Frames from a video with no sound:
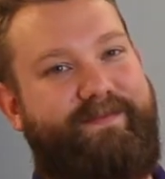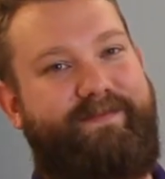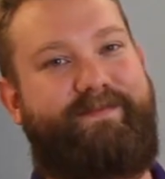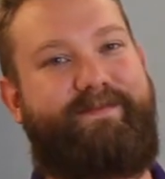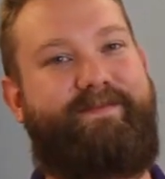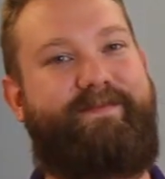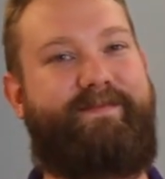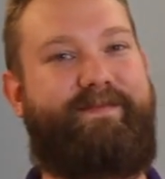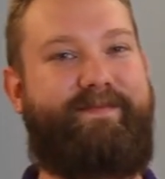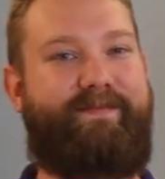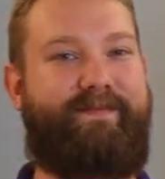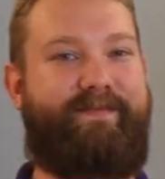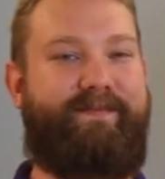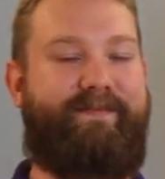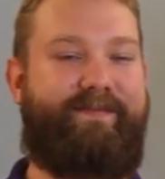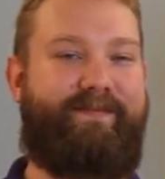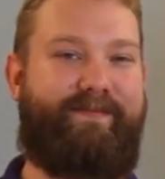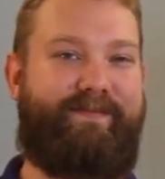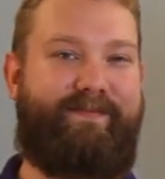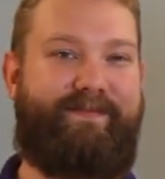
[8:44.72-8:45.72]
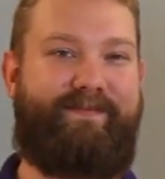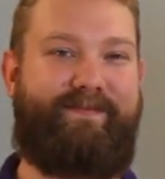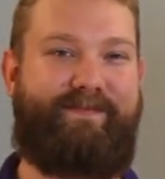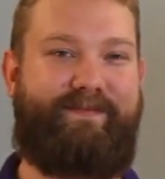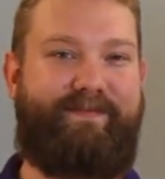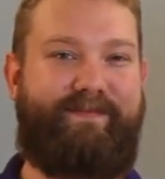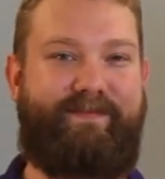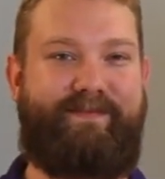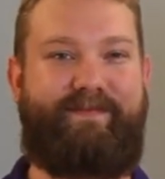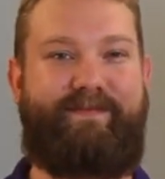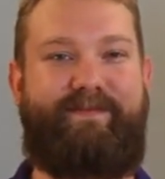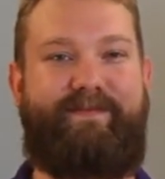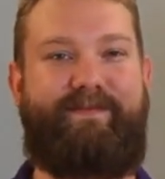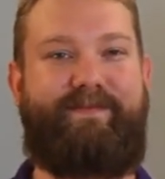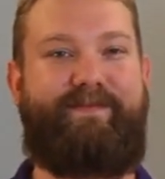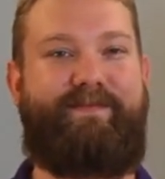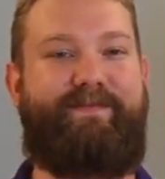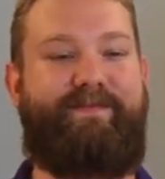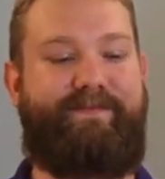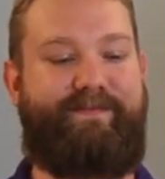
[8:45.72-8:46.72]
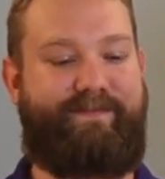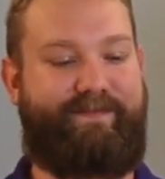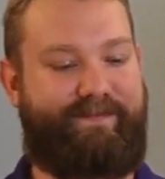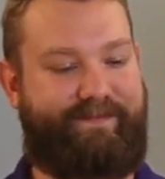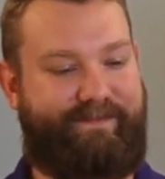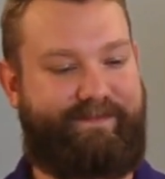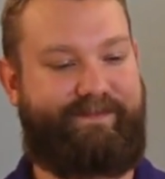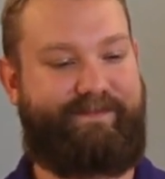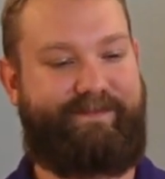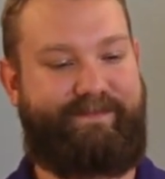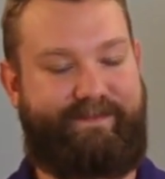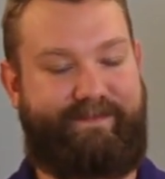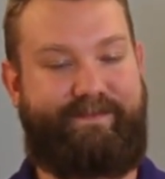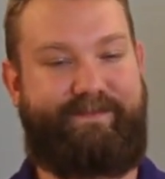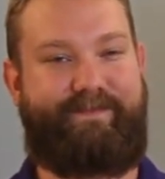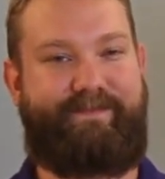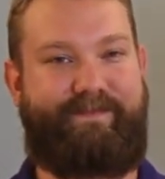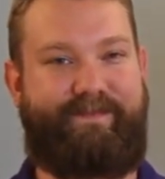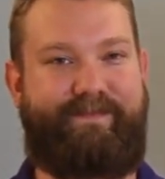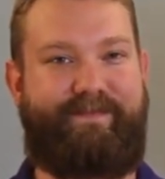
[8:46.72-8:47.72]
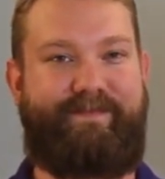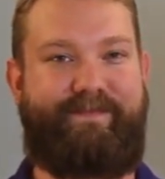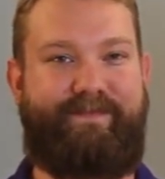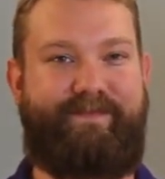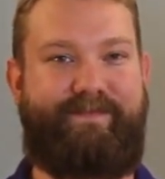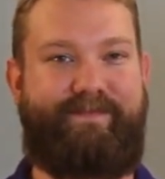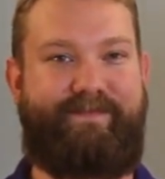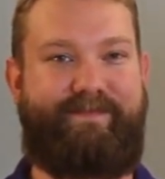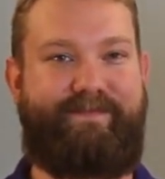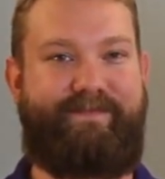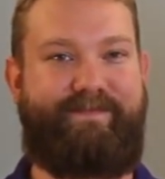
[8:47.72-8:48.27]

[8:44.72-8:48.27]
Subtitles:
[no speech]